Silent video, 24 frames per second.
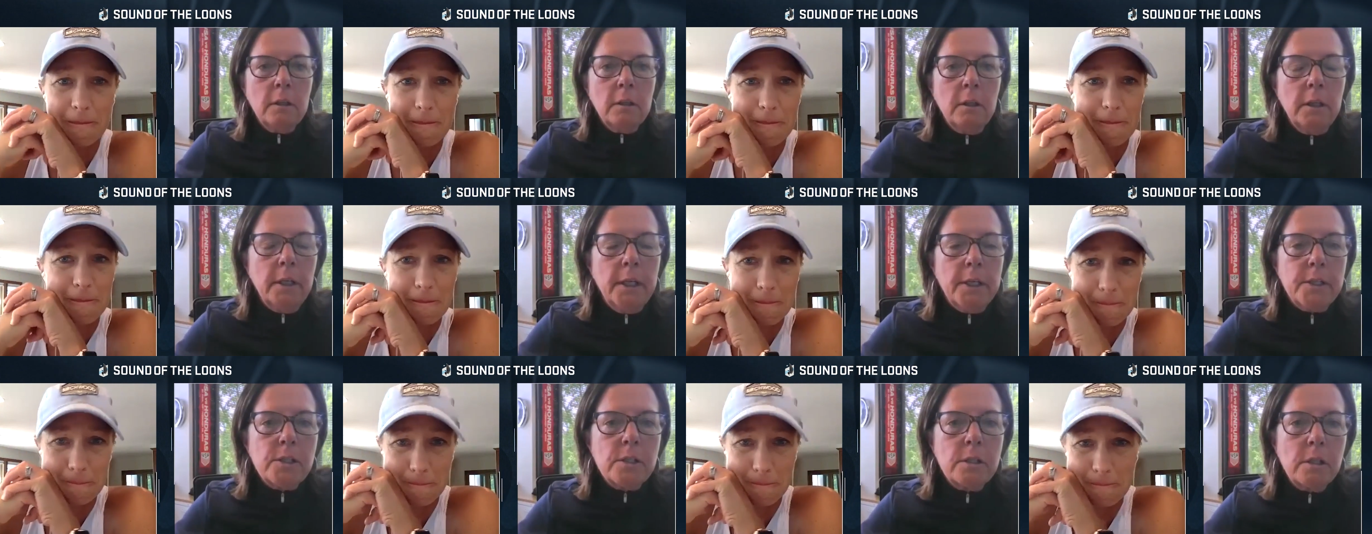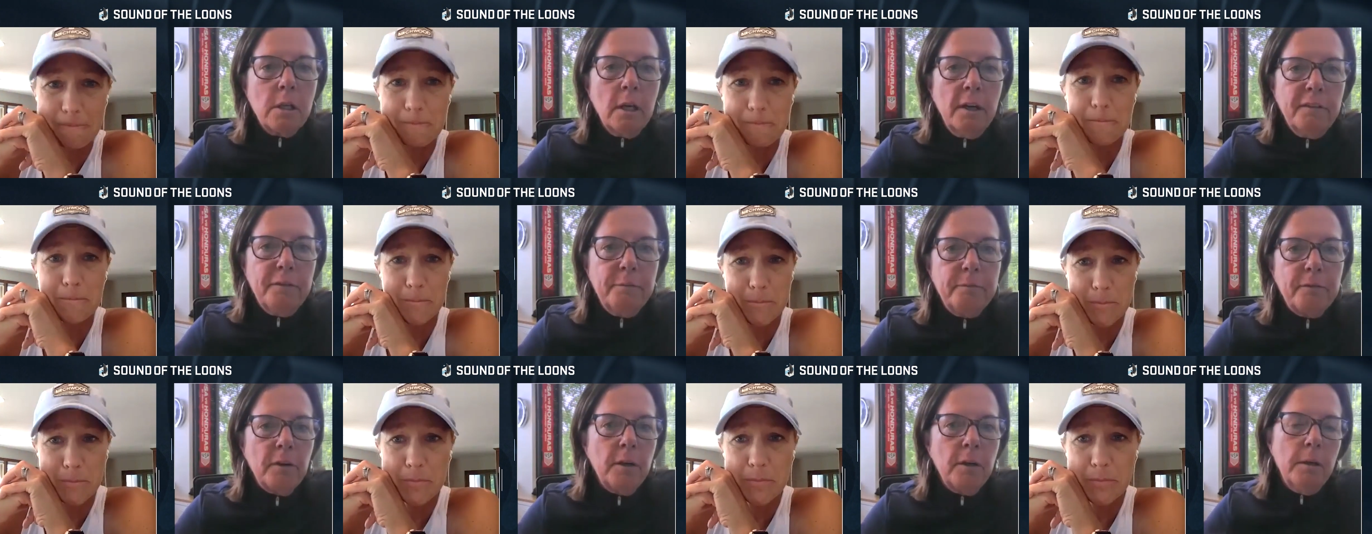Speaker 1: and it's
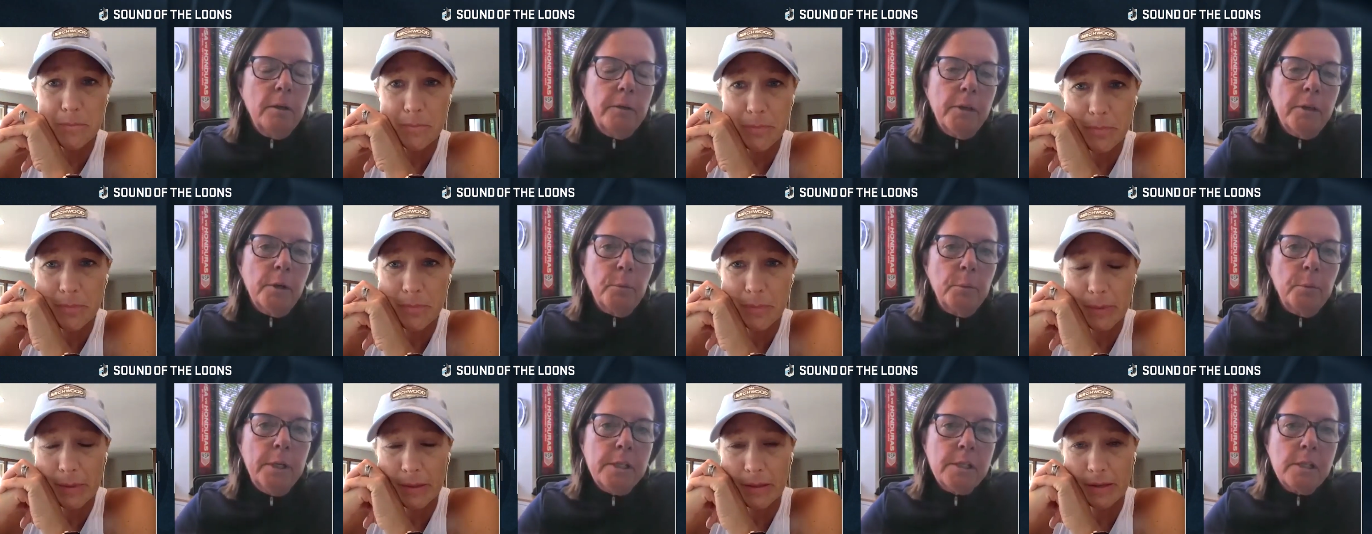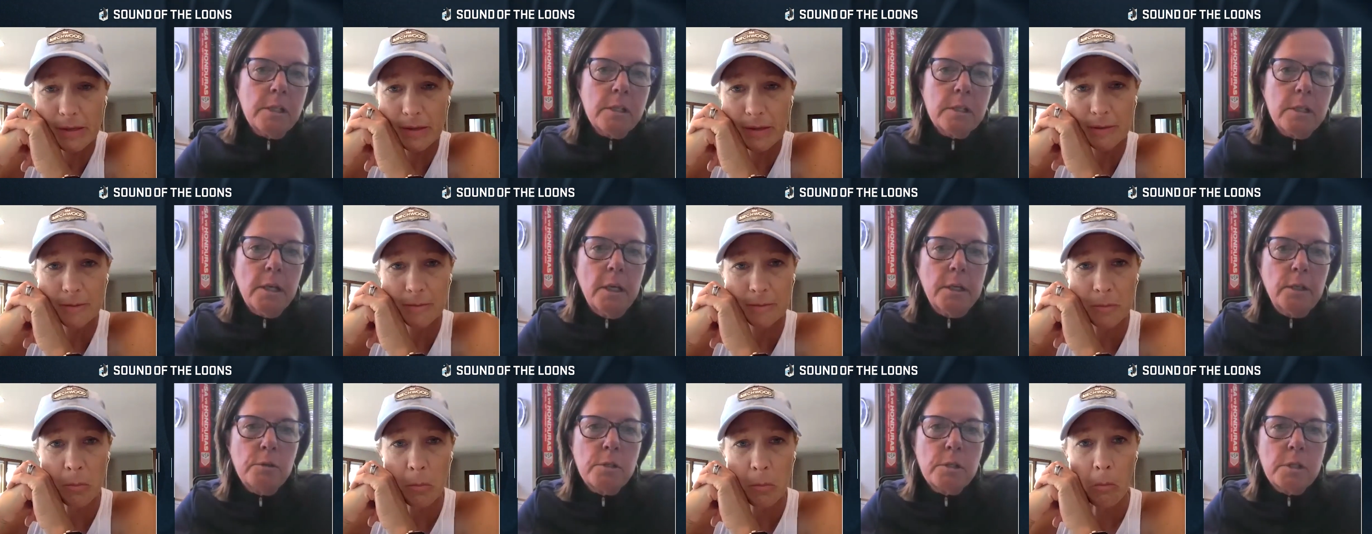tough for the reasons
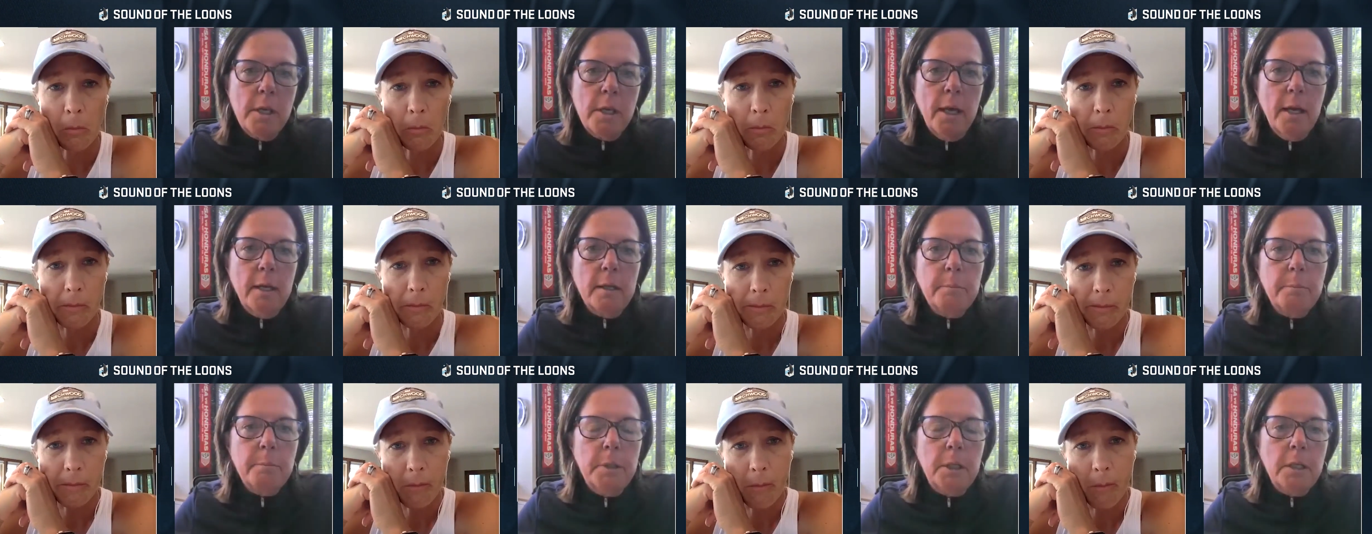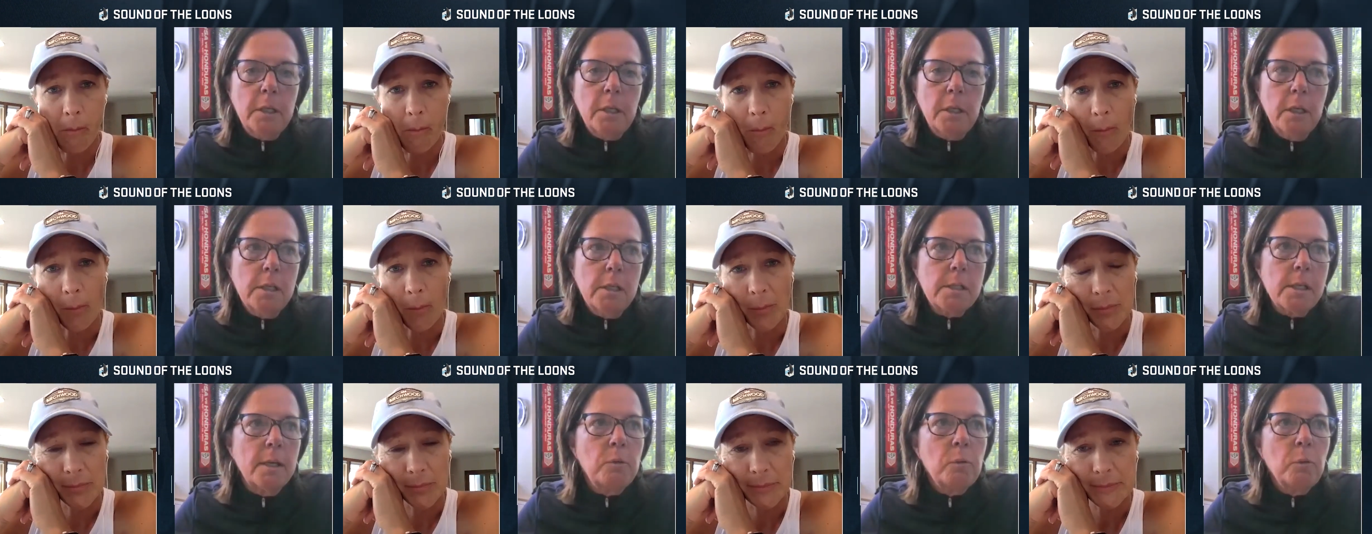that you said,
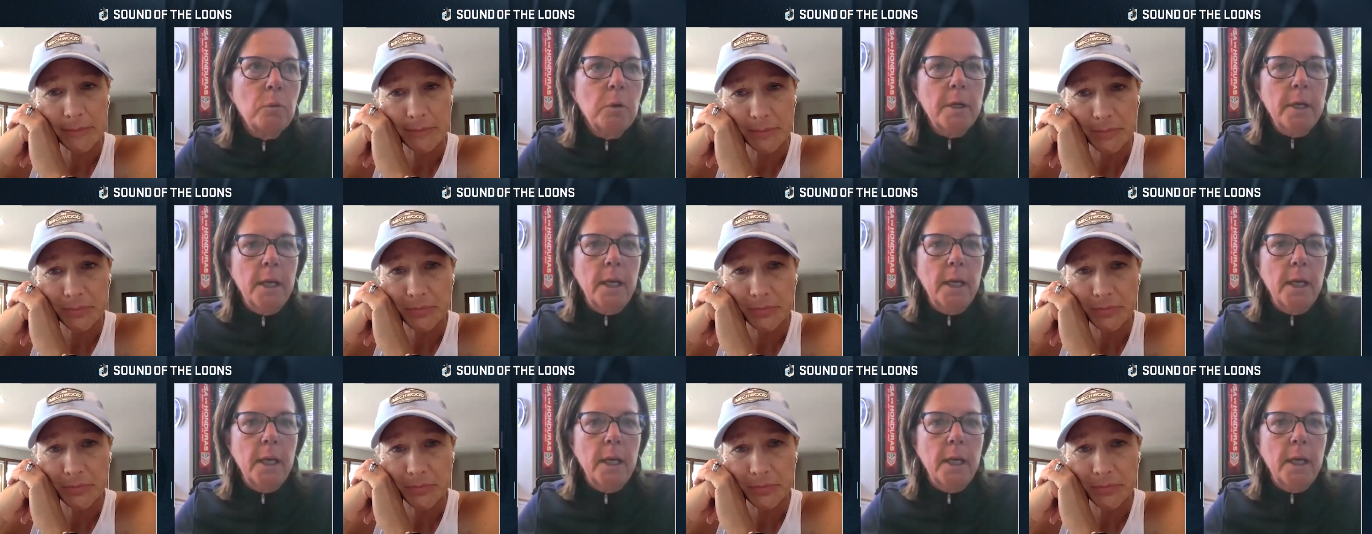because on one